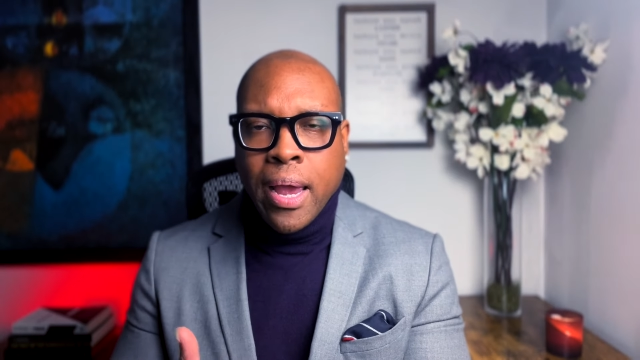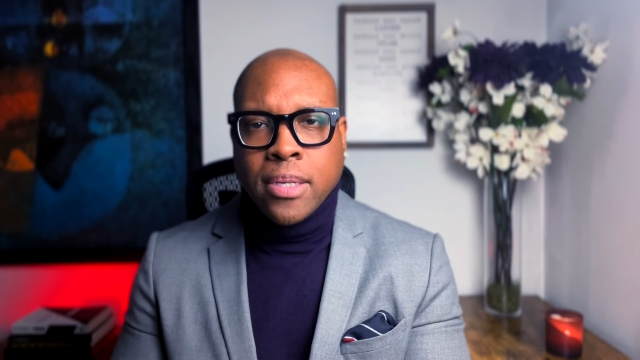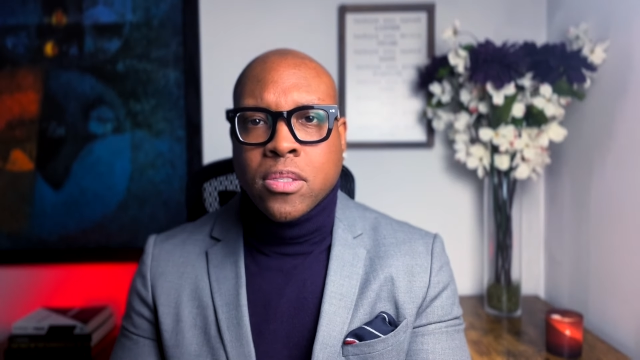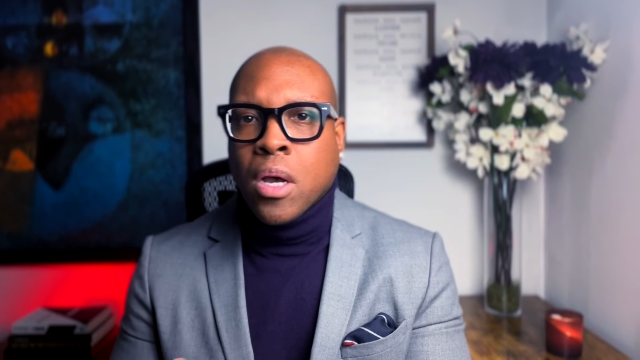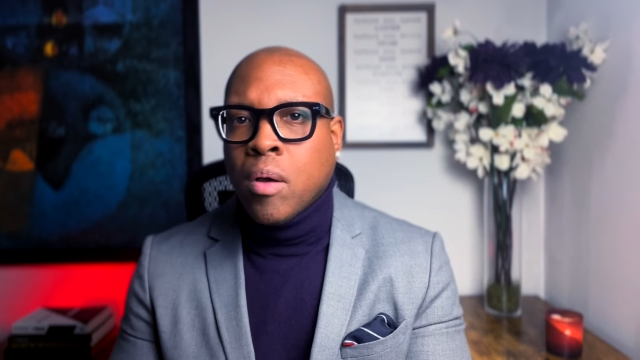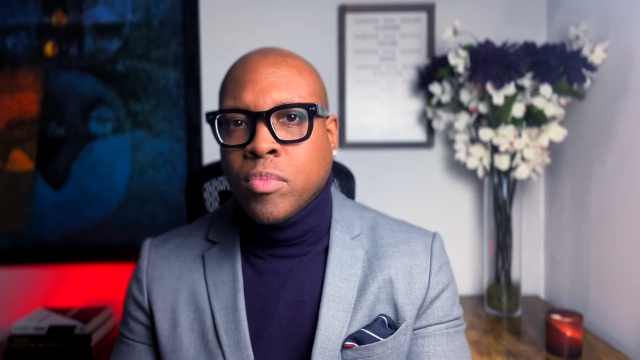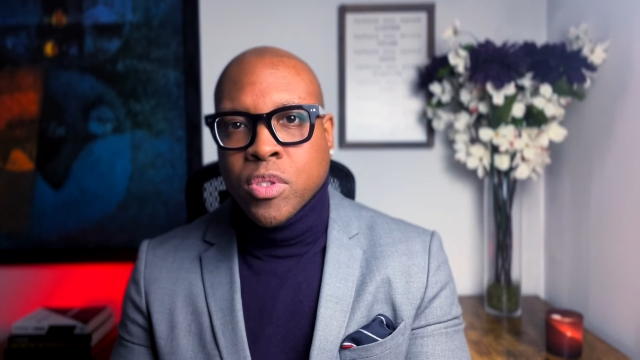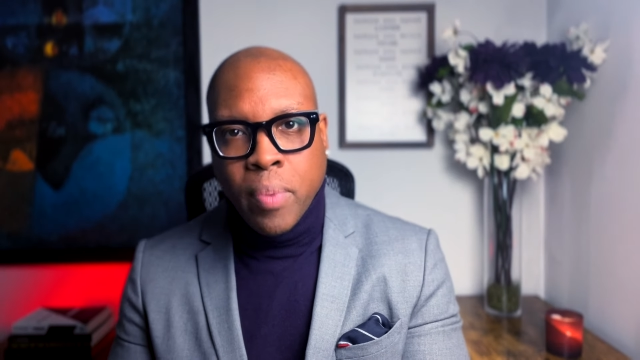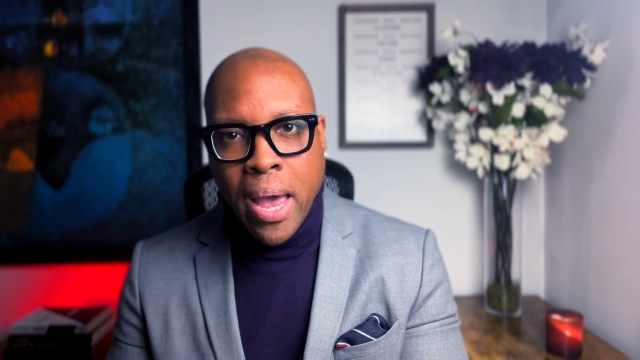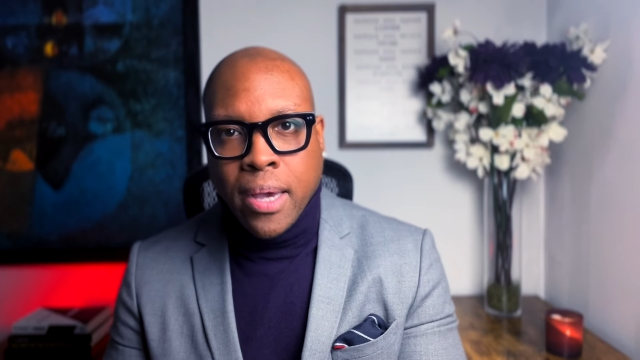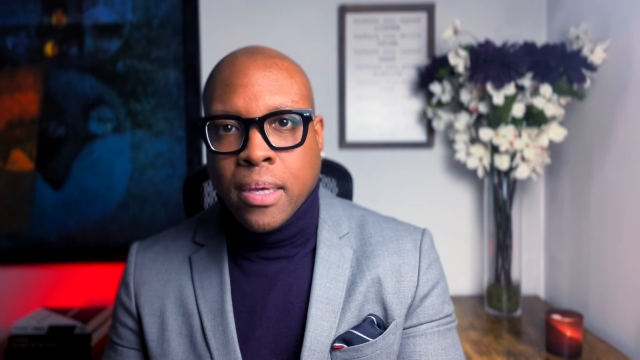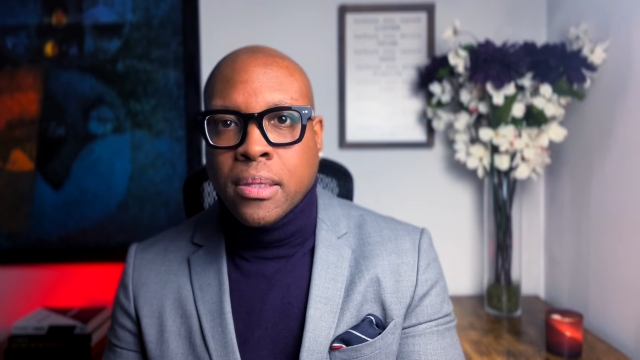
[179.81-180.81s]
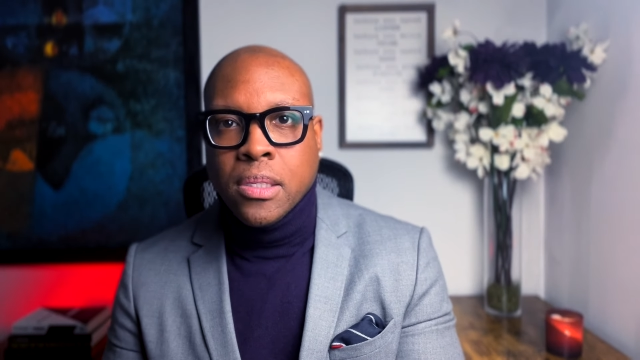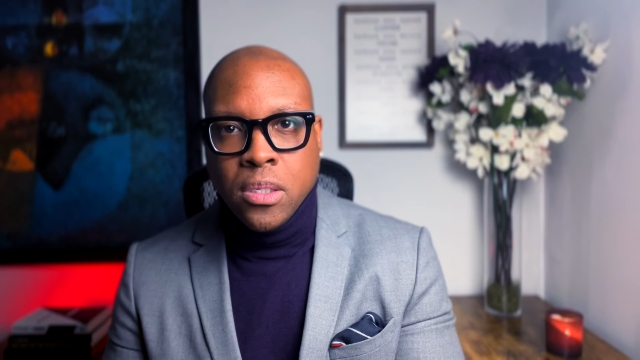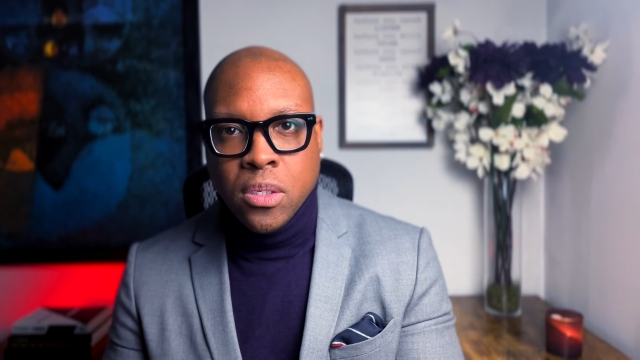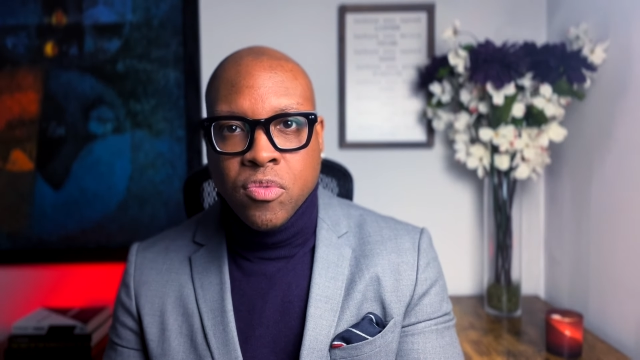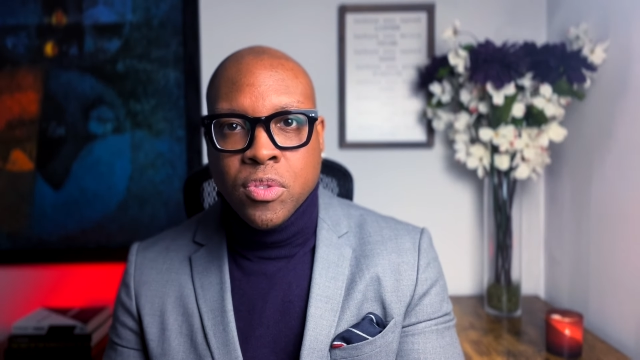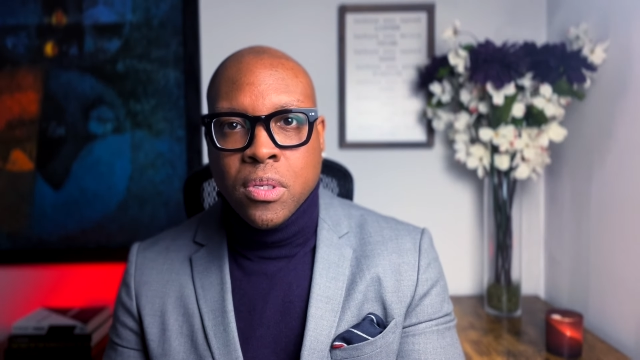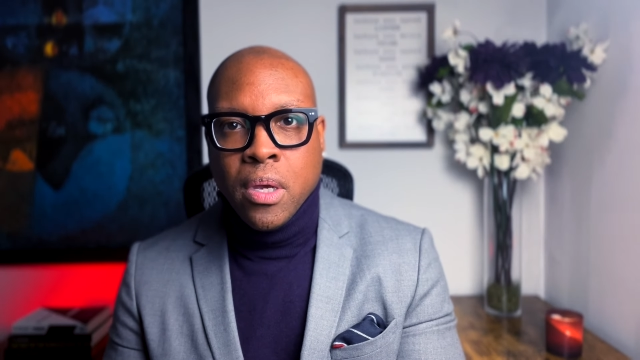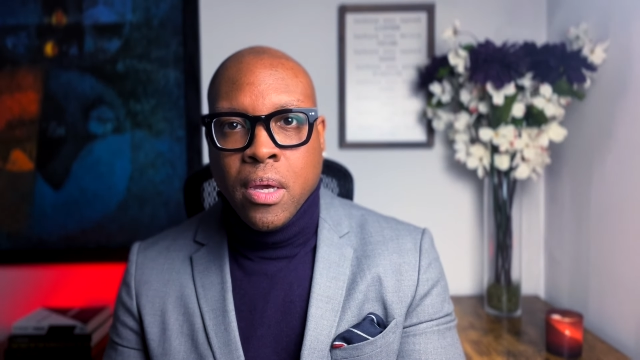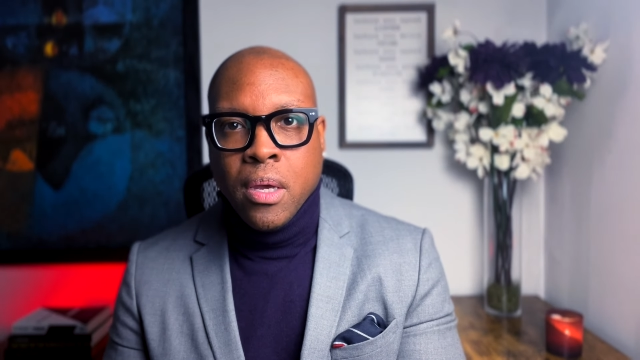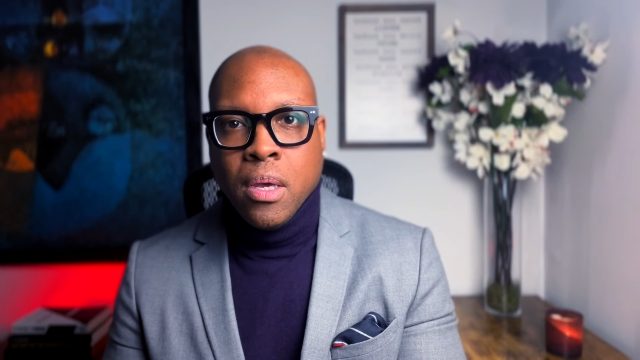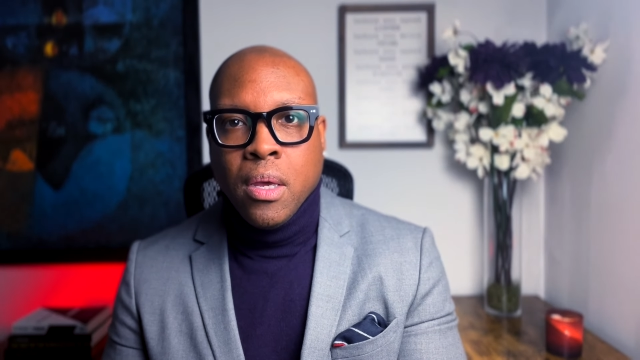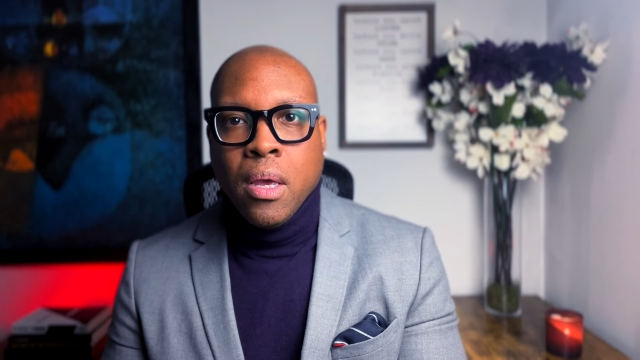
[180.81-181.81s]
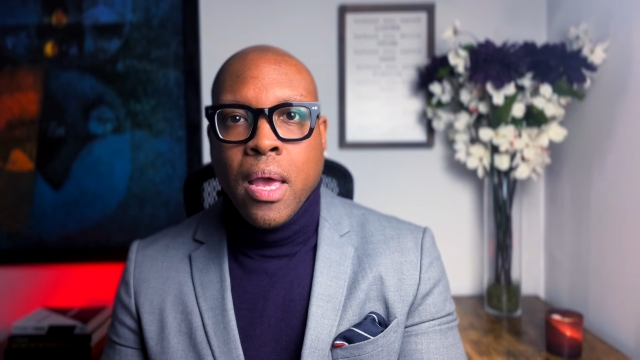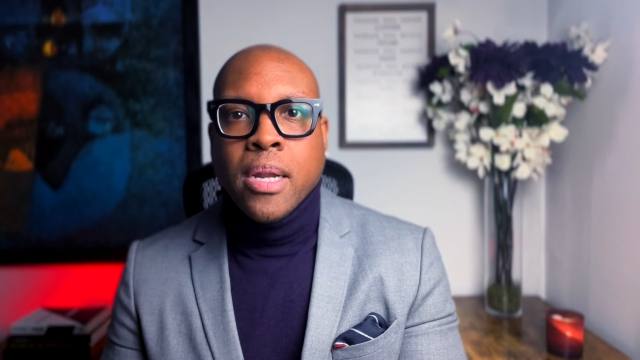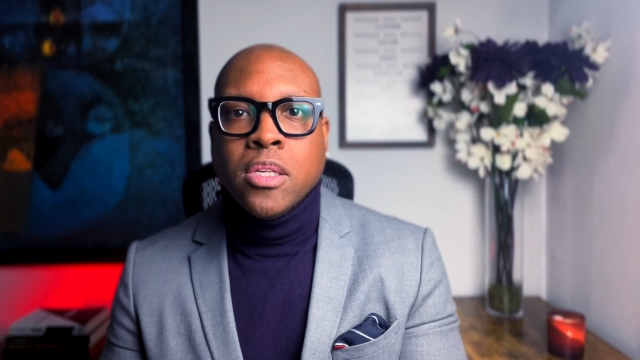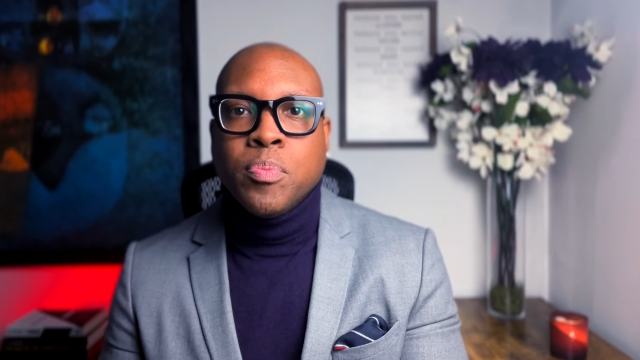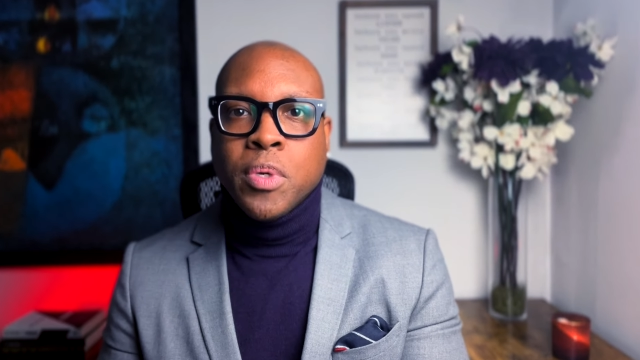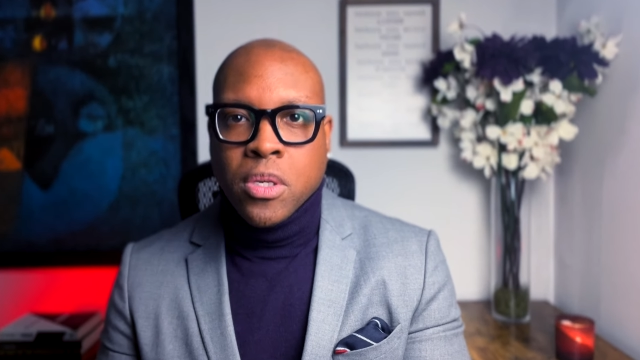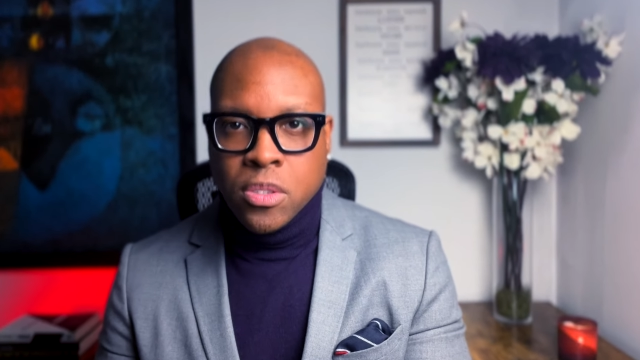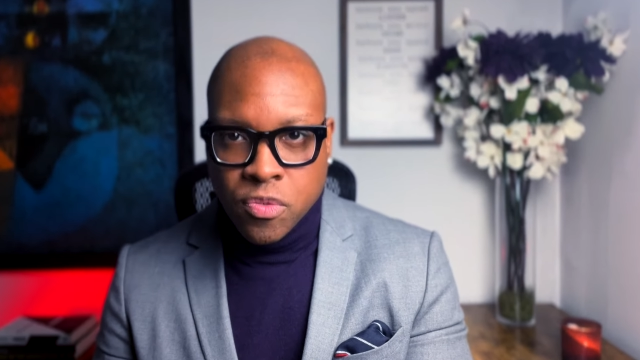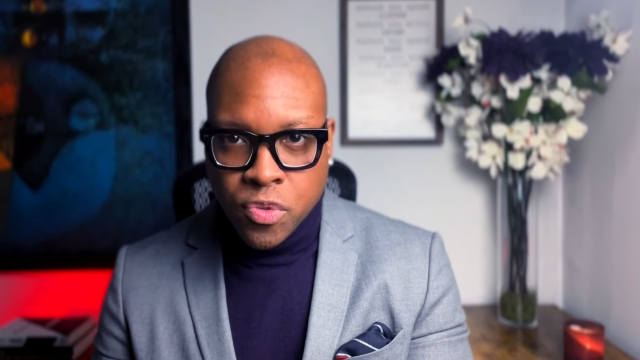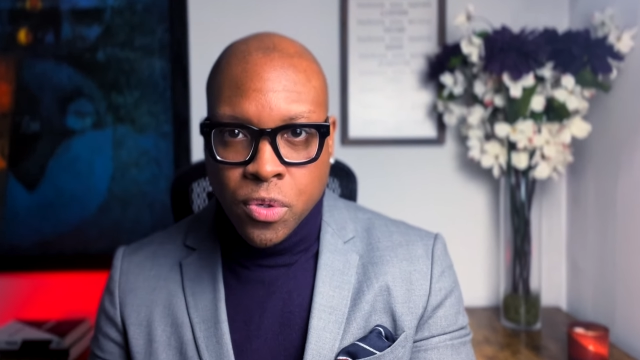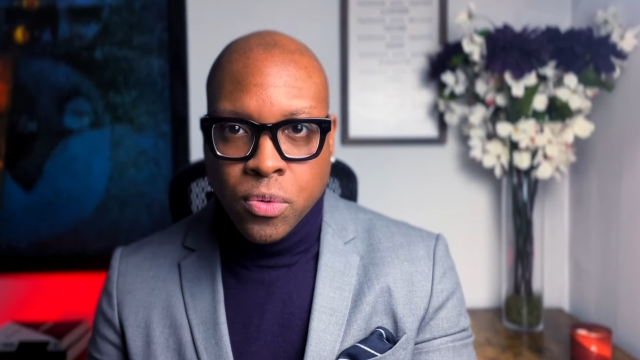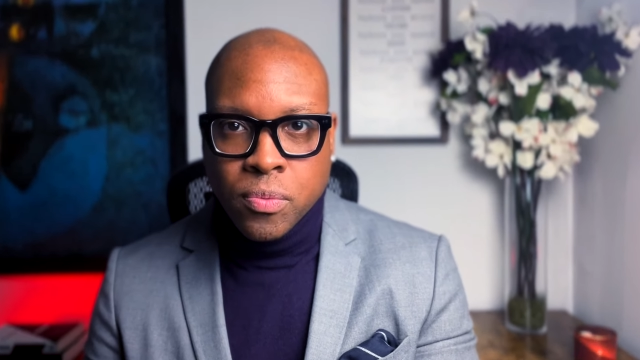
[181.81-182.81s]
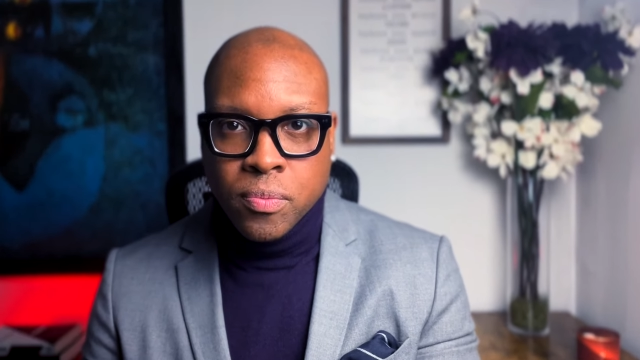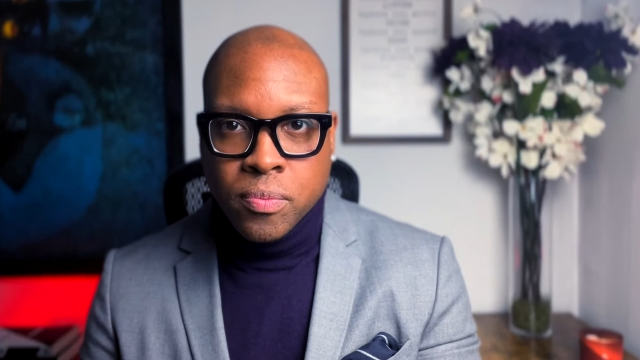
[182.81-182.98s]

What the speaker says: ex comes back and leaves, and it's because of you.